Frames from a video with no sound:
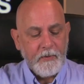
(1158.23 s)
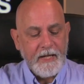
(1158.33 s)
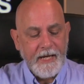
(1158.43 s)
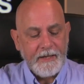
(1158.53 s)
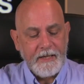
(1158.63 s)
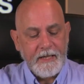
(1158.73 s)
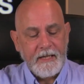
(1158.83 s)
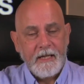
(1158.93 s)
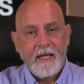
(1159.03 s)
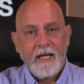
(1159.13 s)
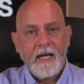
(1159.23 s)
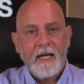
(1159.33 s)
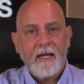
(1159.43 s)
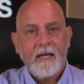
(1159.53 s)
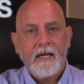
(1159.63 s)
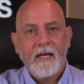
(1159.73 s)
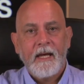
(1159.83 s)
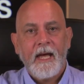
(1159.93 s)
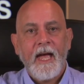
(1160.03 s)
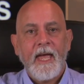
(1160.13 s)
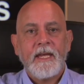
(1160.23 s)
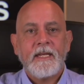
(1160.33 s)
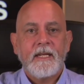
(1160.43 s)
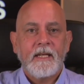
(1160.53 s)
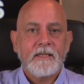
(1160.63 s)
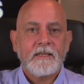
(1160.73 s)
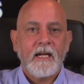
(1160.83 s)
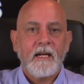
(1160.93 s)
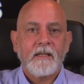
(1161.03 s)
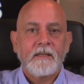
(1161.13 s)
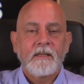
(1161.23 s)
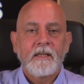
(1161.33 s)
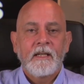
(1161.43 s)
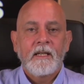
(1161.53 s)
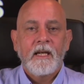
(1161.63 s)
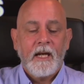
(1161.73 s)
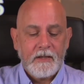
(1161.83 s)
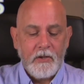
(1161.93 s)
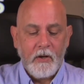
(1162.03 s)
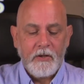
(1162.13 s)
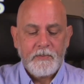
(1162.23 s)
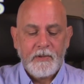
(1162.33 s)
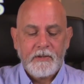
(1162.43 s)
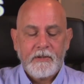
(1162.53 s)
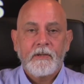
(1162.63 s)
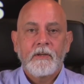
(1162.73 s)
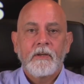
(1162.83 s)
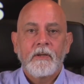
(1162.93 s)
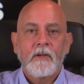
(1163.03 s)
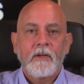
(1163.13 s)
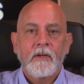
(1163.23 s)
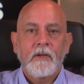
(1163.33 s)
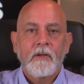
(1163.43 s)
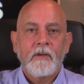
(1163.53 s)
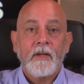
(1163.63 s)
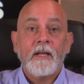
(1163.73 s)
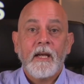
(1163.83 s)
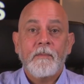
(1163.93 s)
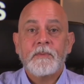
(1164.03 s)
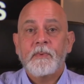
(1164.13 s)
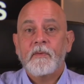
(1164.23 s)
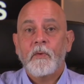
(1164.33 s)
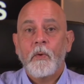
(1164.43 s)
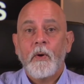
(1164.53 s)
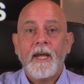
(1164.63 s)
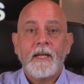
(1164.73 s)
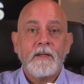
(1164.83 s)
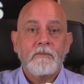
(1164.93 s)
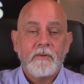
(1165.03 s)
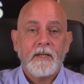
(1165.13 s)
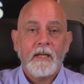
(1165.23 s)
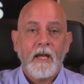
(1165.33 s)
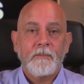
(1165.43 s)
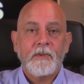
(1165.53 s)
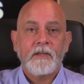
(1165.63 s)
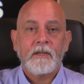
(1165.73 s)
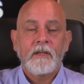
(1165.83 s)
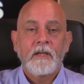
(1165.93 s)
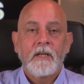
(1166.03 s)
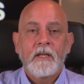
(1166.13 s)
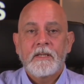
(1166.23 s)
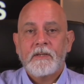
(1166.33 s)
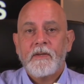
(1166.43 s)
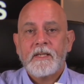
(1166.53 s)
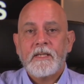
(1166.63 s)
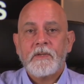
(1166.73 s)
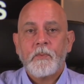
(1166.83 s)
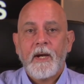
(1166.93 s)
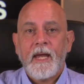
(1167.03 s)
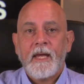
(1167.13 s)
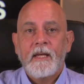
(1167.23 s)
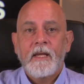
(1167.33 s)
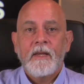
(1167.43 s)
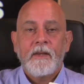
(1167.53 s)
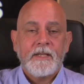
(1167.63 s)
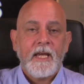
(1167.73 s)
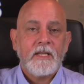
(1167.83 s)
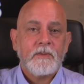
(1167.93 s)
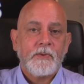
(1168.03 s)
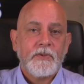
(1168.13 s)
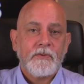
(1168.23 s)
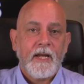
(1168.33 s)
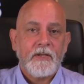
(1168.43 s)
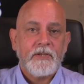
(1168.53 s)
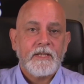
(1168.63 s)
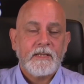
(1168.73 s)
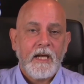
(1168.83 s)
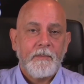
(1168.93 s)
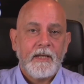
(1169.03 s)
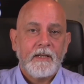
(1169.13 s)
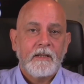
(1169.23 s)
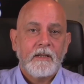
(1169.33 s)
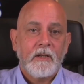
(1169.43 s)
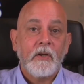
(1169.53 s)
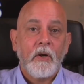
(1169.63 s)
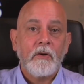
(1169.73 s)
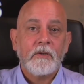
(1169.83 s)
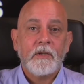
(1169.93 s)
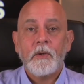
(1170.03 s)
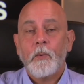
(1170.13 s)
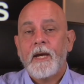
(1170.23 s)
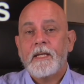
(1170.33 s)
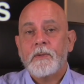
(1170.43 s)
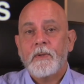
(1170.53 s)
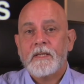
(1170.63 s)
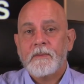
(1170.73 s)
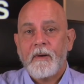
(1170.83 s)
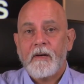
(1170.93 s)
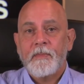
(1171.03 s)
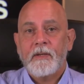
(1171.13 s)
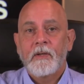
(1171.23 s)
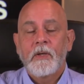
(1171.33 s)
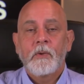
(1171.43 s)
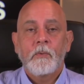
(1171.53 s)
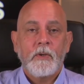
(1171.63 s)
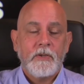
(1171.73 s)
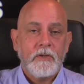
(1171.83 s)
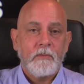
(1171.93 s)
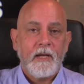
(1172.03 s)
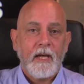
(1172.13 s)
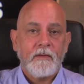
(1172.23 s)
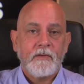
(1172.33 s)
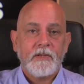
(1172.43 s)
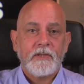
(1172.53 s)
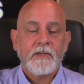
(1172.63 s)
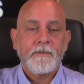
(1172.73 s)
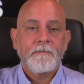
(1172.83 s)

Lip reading: we had the A in start, acknowledgement, that comes before any realignment. So this is where the tangible strategies come in, a concrete way to experiment with new behaviors.